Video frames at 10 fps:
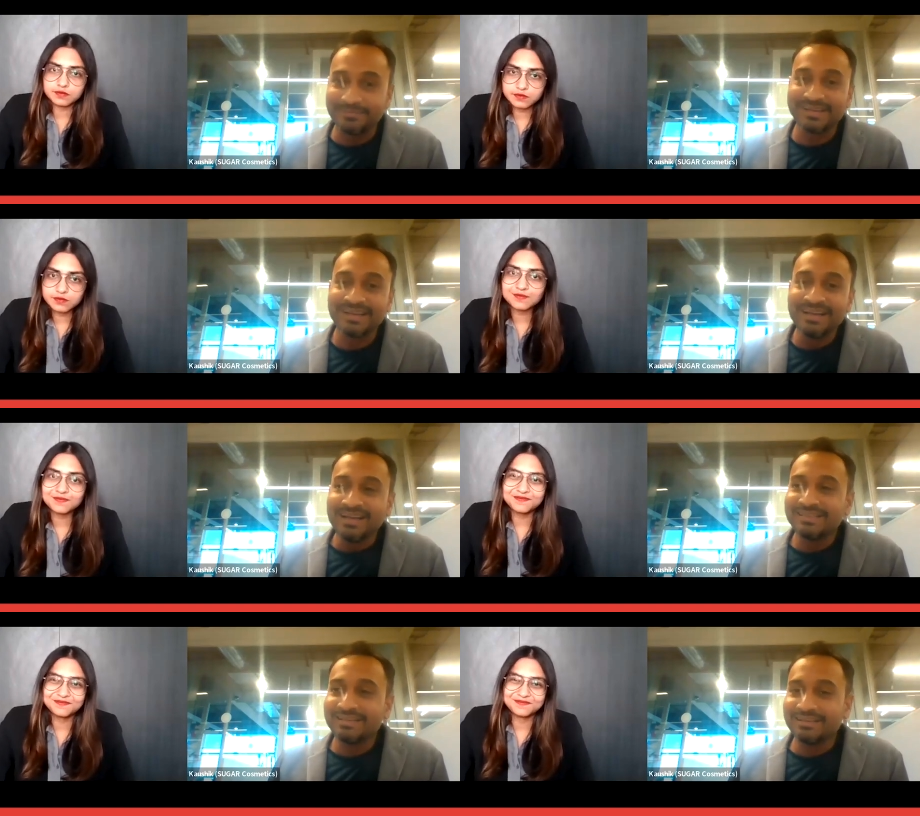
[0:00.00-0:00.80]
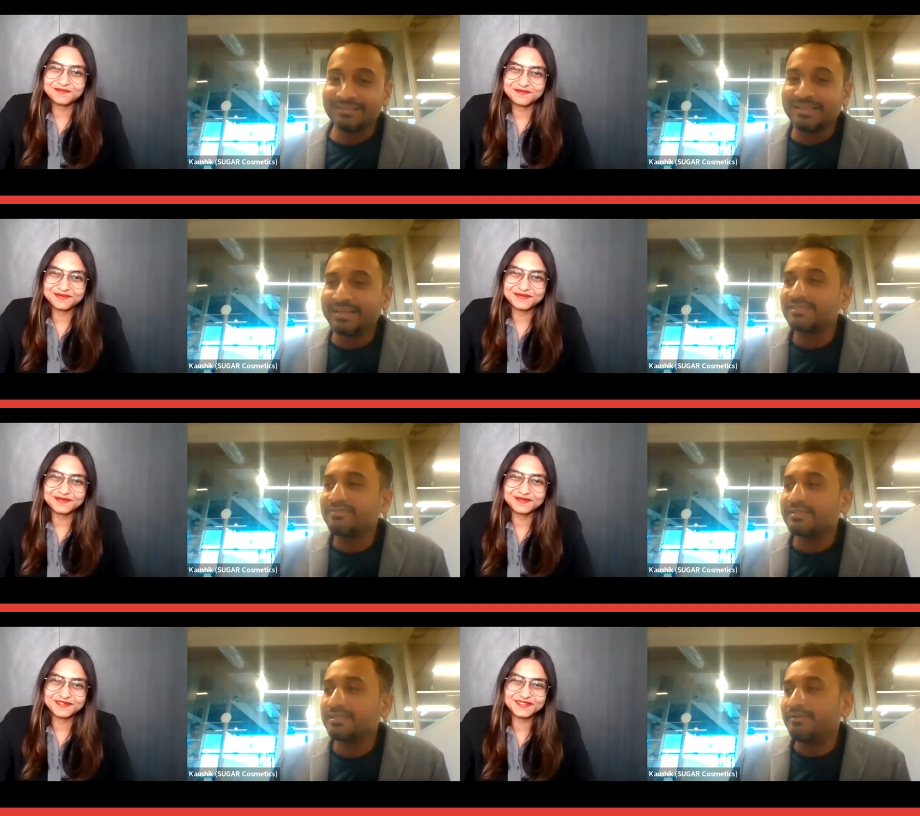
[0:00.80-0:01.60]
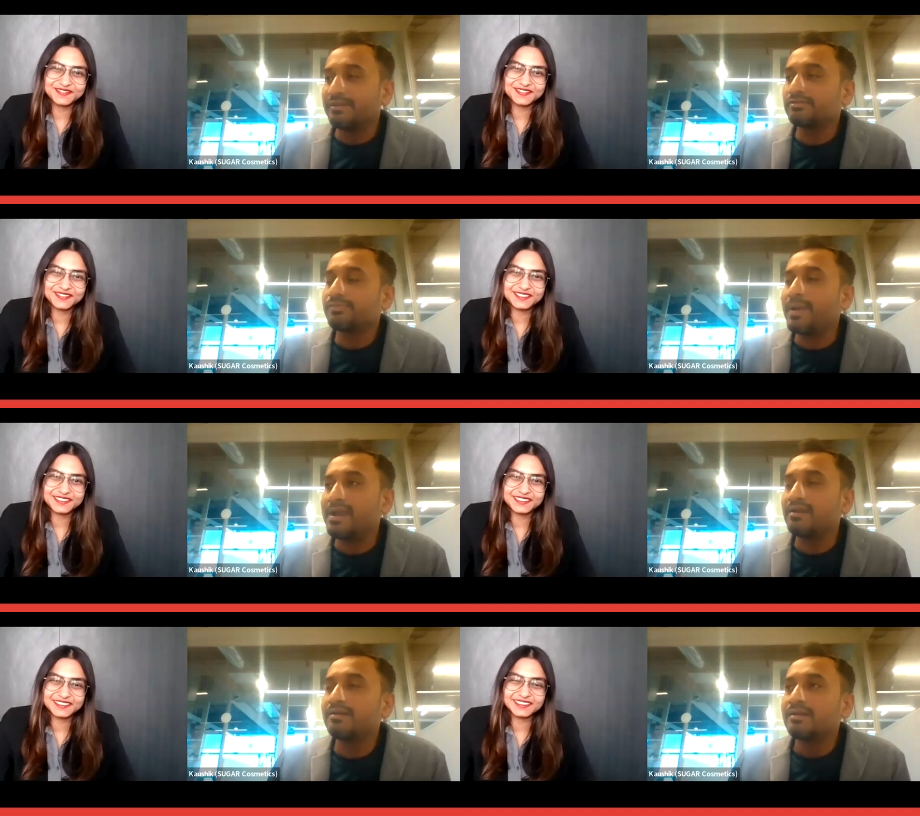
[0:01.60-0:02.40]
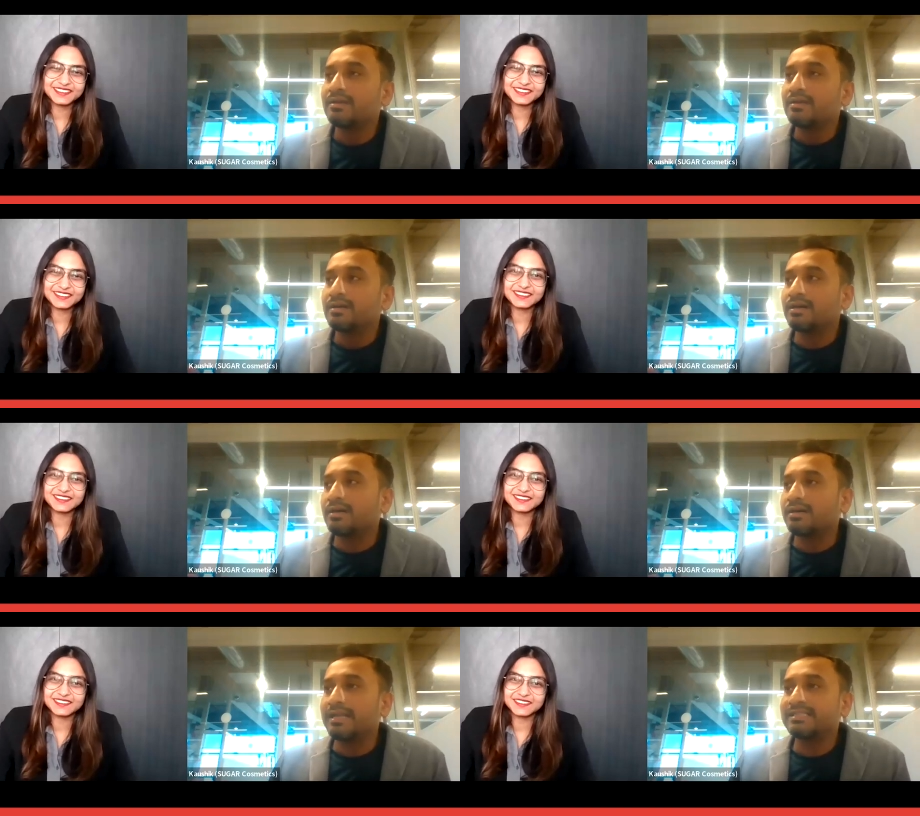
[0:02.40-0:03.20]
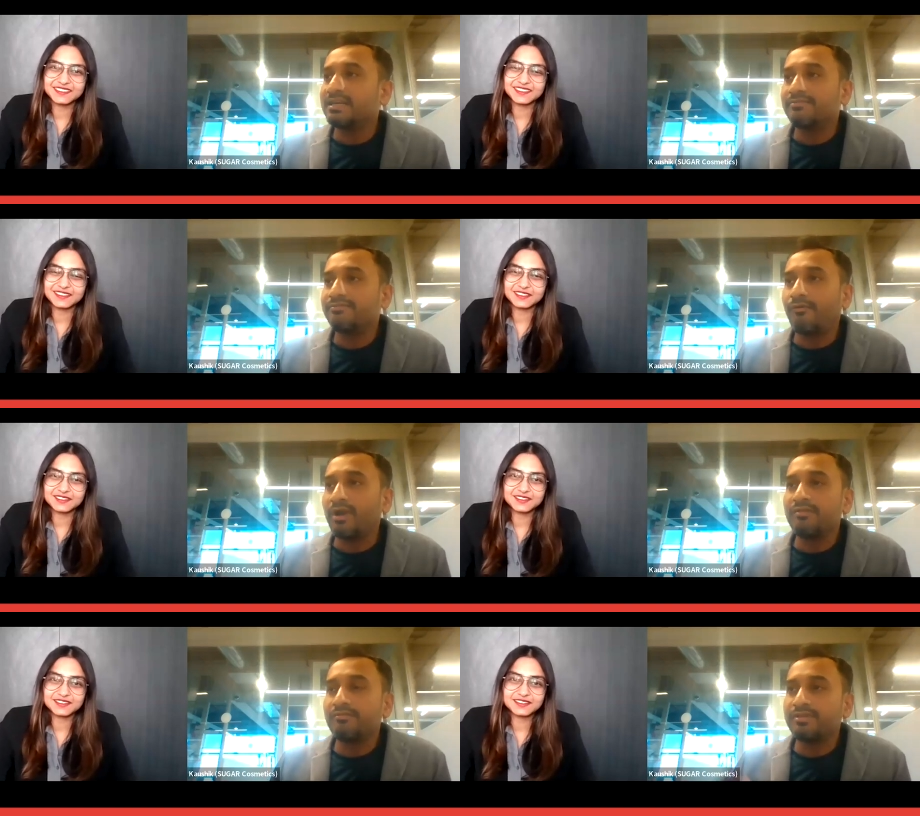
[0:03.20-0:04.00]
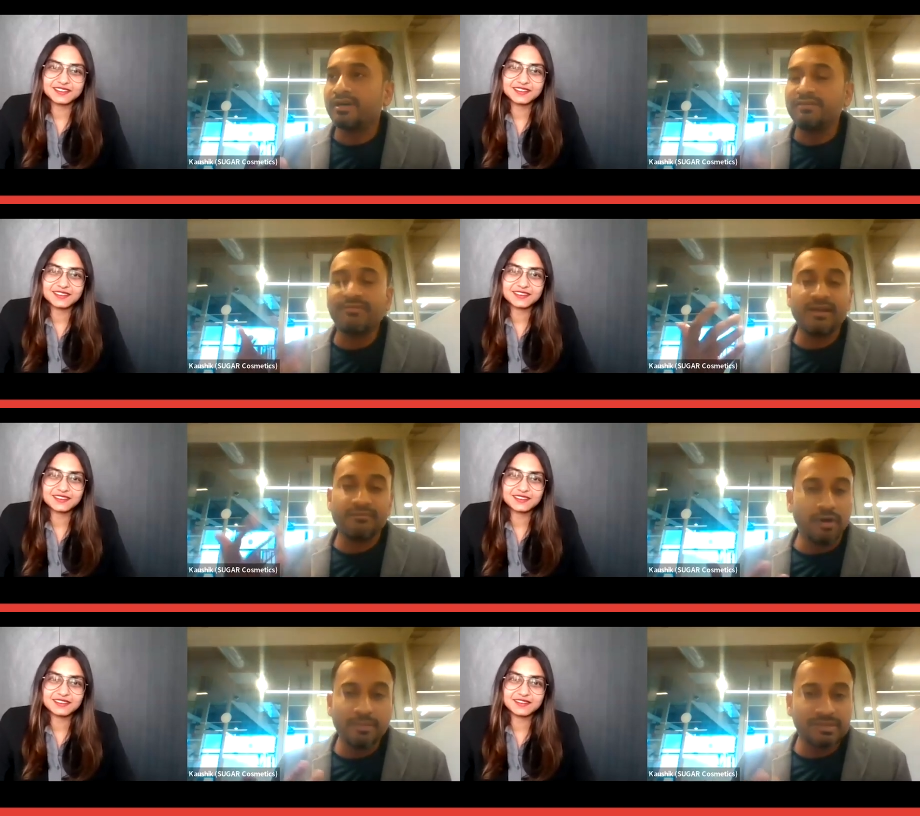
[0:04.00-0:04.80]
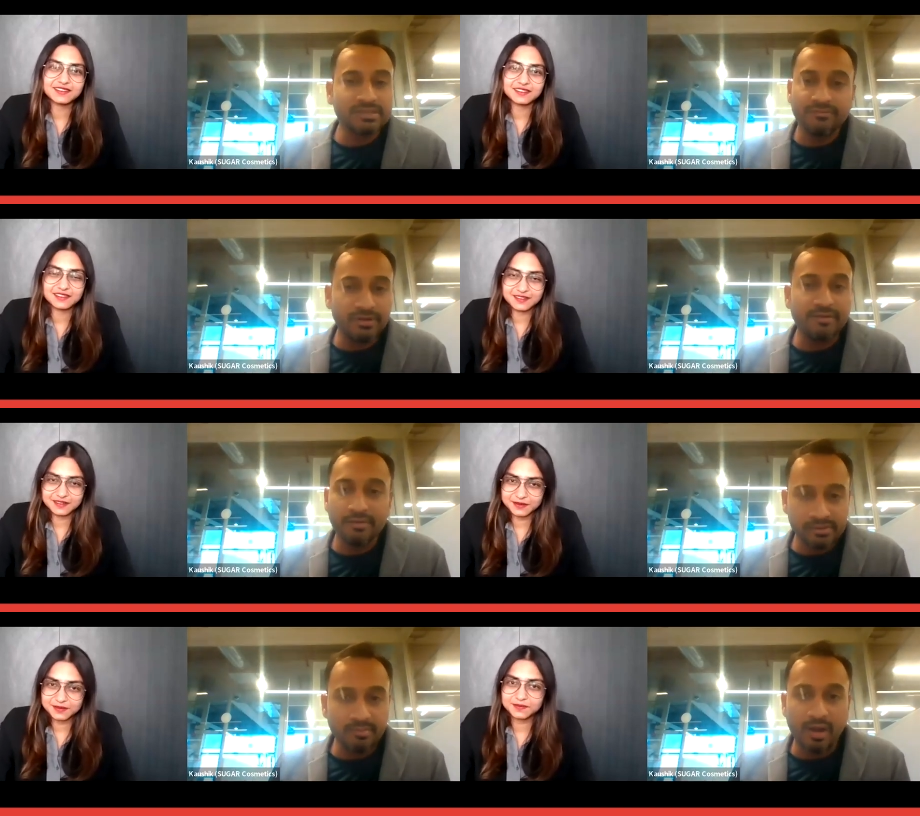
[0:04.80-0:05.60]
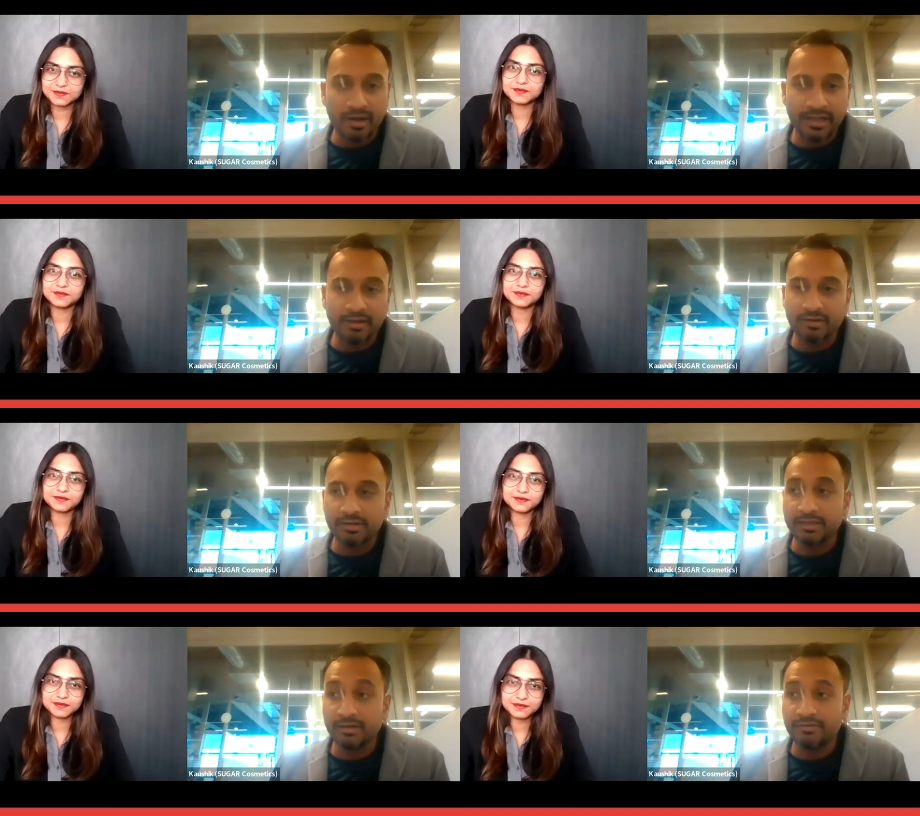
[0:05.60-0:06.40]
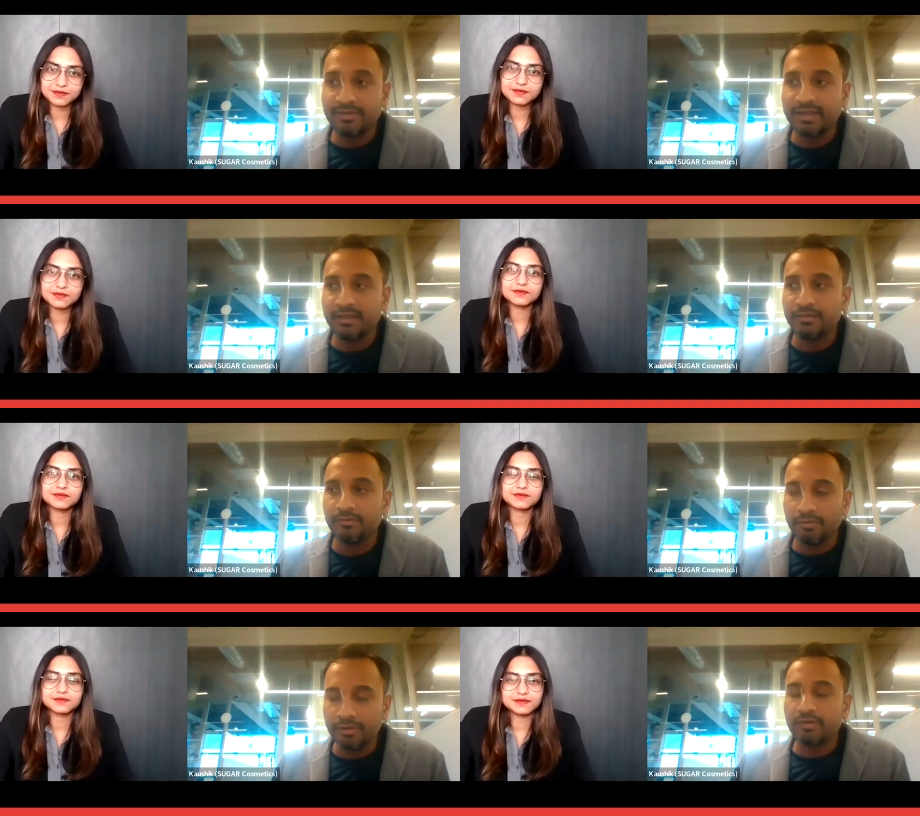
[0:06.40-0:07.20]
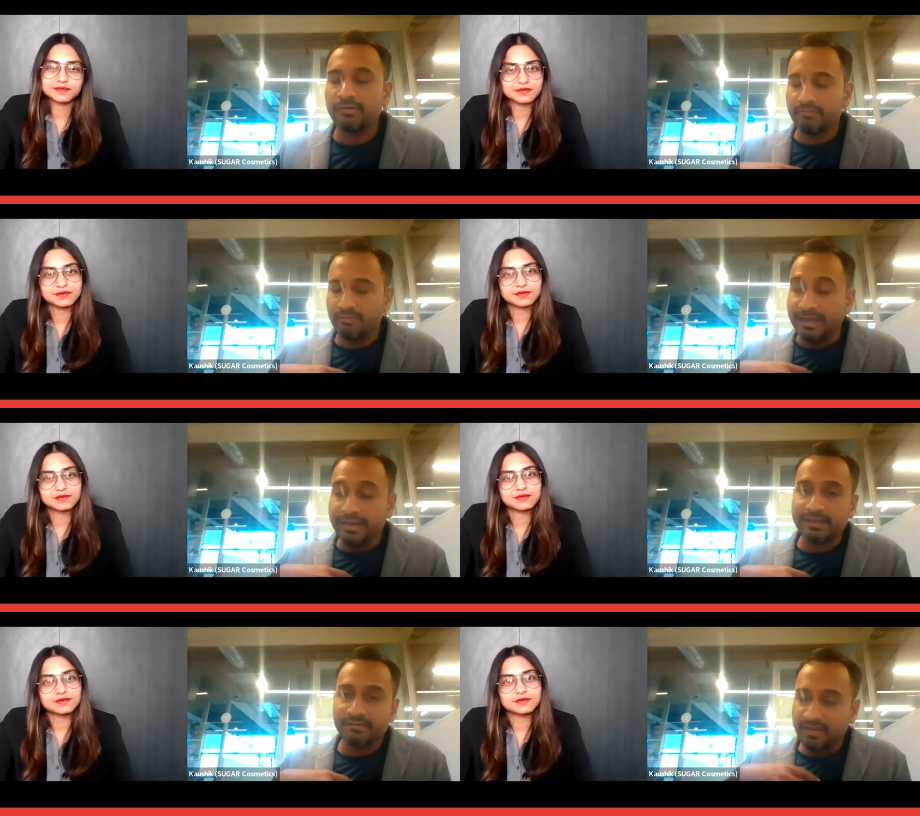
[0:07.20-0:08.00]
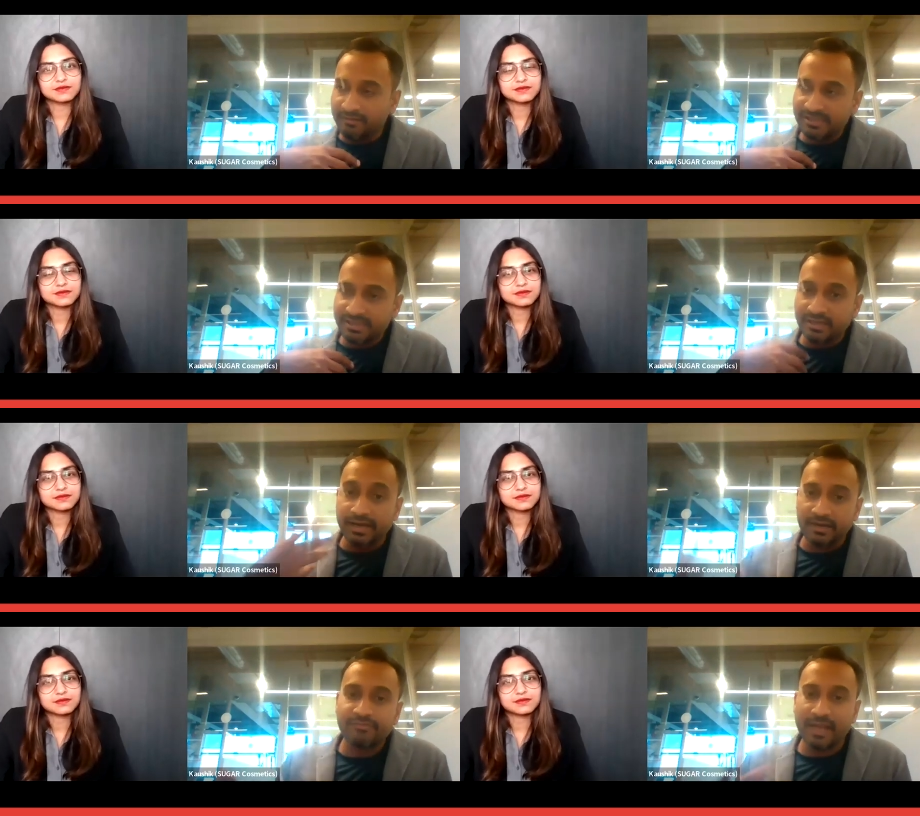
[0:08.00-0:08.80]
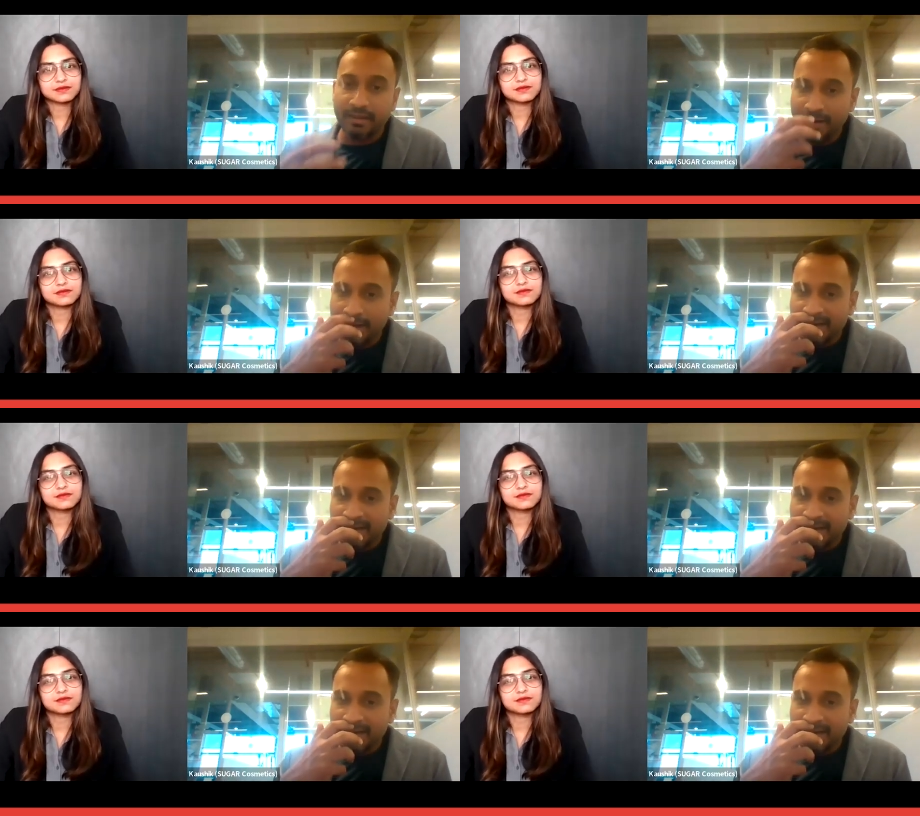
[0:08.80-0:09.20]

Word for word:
Speaker 1: but the, the thing is, let's see, when you spend, uh, let's say 40, 35, 40% of your revenue in marketing on a year wherein you know you are index, investing ahead of time,